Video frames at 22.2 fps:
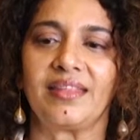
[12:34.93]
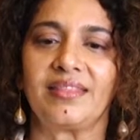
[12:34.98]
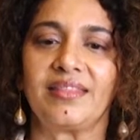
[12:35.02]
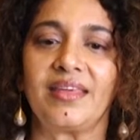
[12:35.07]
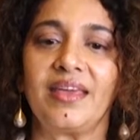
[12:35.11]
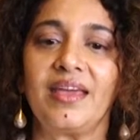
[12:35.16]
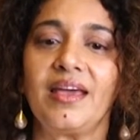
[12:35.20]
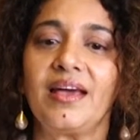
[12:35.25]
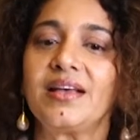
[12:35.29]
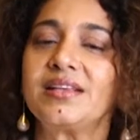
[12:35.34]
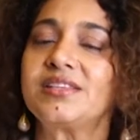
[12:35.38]

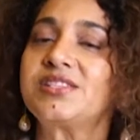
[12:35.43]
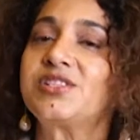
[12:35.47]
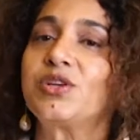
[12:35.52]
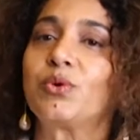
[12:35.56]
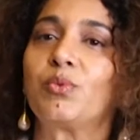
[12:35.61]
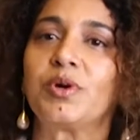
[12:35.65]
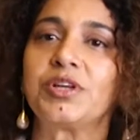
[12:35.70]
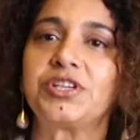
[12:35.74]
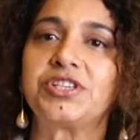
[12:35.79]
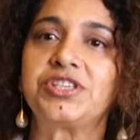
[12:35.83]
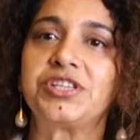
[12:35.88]
they asked her
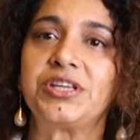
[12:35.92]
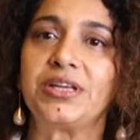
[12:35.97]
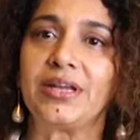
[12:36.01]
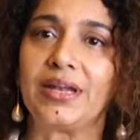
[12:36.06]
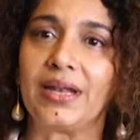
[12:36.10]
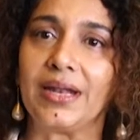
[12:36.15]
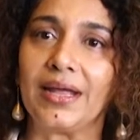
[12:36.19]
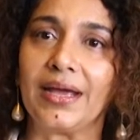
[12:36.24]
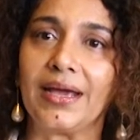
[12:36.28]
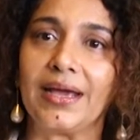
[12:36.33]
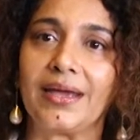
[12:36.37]
what
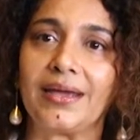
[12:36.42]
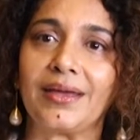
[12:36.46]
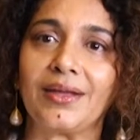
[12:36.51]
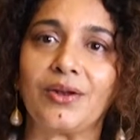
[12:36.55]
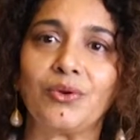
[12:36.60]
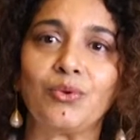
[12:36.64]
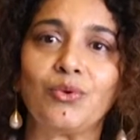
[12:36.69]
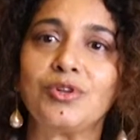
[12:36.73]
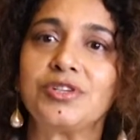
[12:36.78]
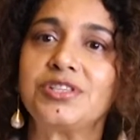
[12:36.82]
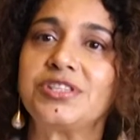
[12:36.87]
she'd like,
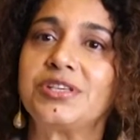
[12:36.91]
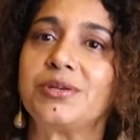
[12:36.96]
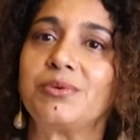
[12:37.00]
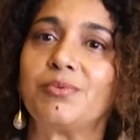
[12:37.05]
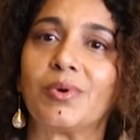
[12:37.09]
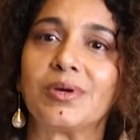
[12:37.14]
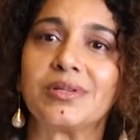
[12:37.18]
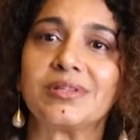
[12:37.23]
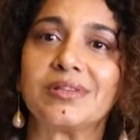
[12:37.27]
and all she